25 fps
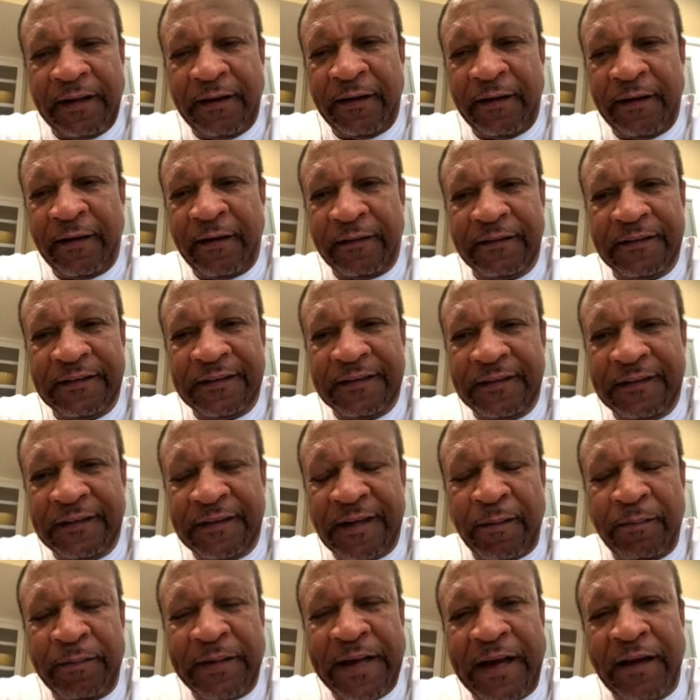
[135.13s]
know,
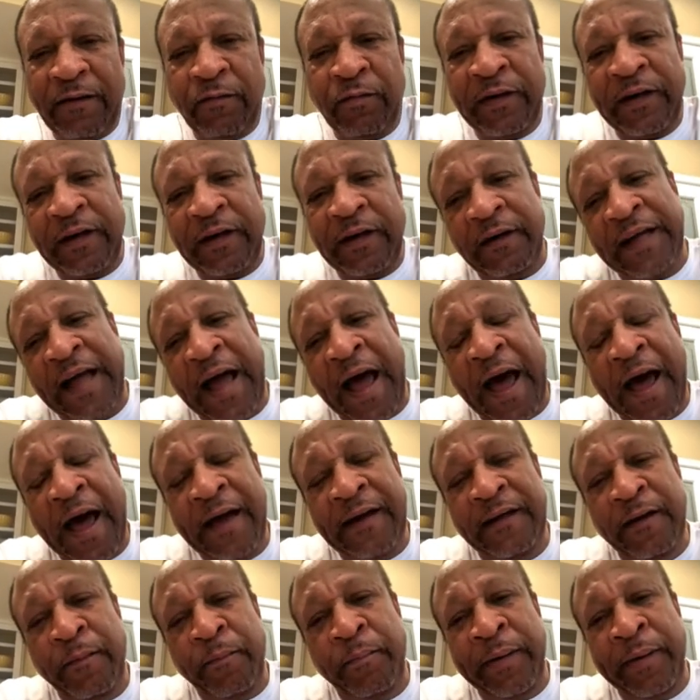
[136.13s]
sometimes when a
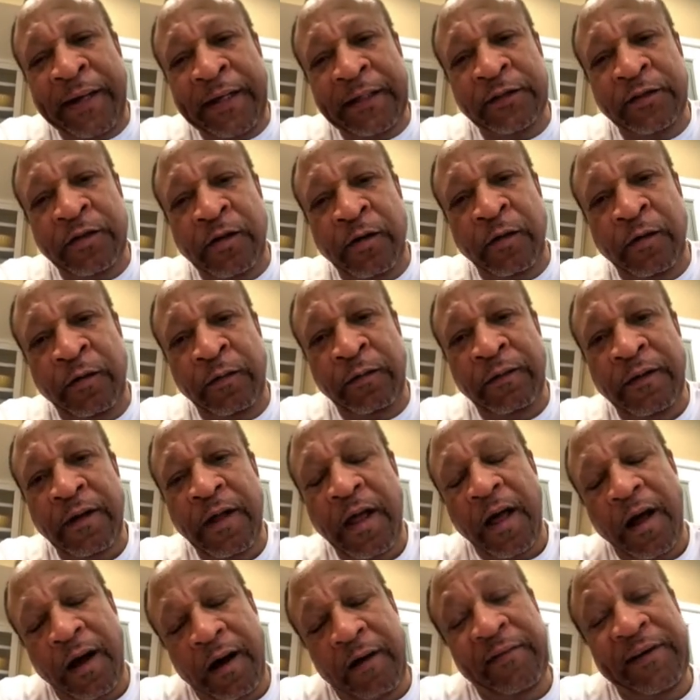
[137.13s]
guy
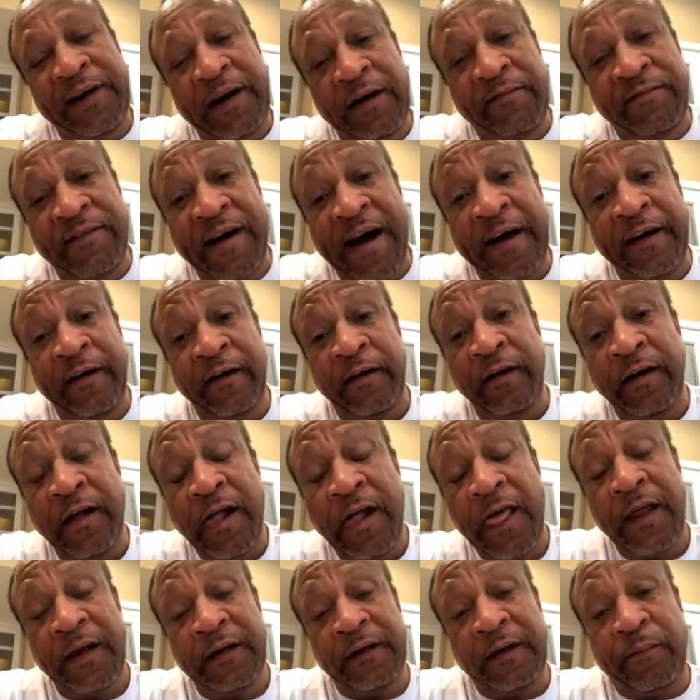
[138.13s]
when a fighter
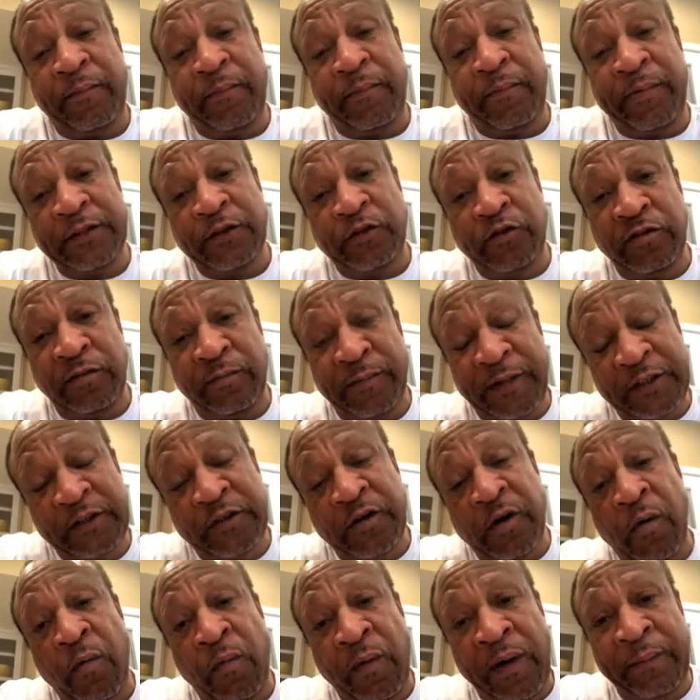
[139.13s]
depends too
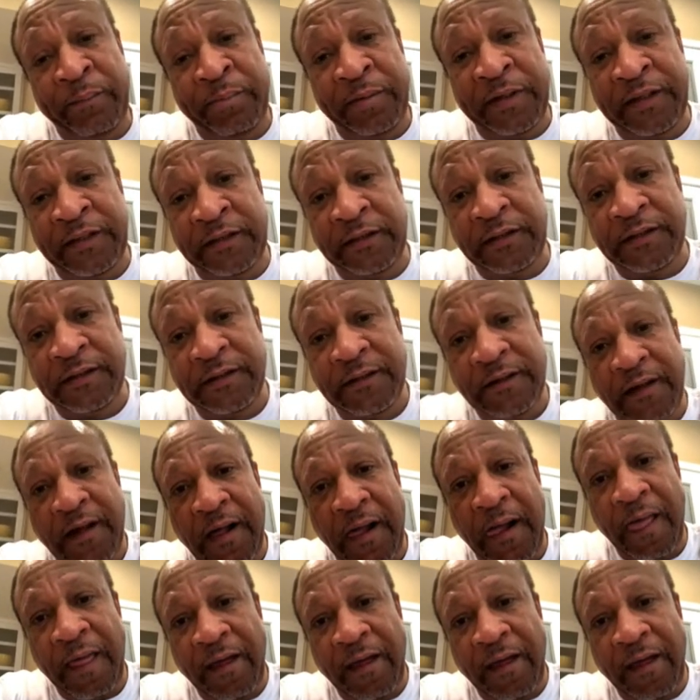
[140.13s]
much on one punch,